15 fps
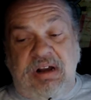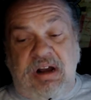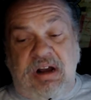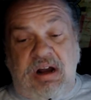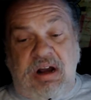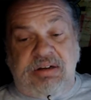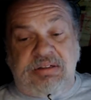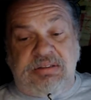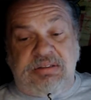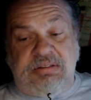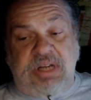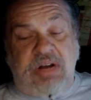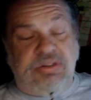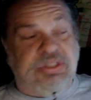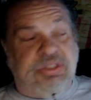on
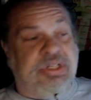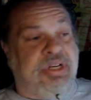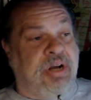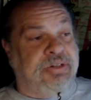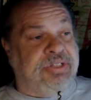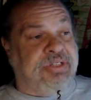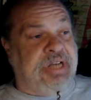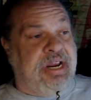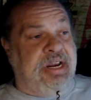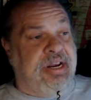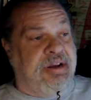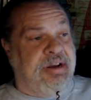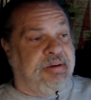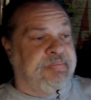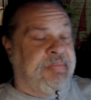Coast to Coast
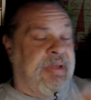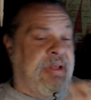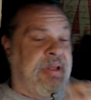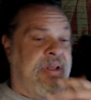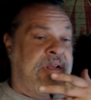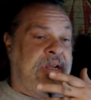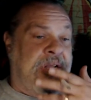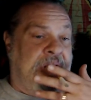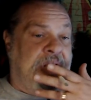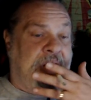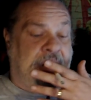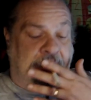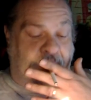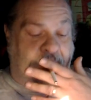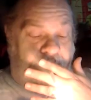AM.
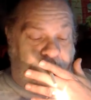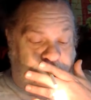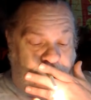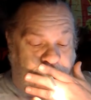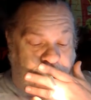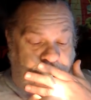A